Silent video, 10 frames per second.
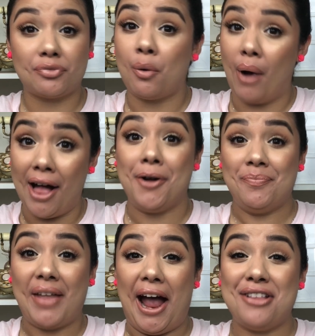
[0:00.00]

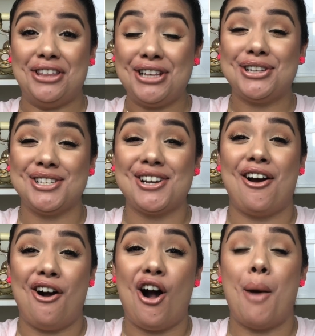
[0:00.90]
Well, I think those are
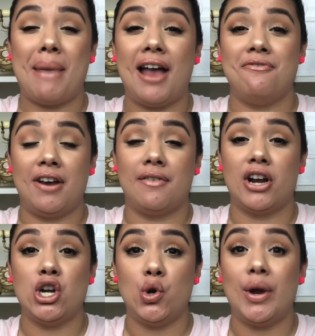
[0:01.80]
all my
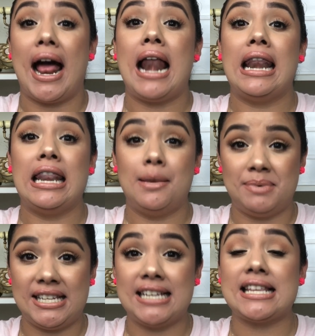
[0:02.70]
favorite nude
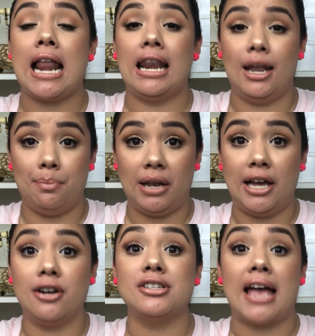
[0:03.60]
lipsticks, lip
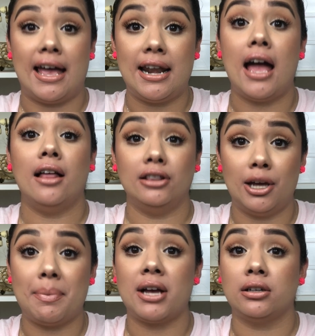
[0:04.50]
liners, and
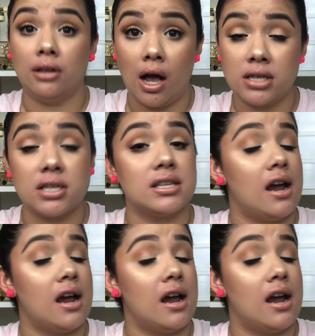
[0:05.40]
lip glosses.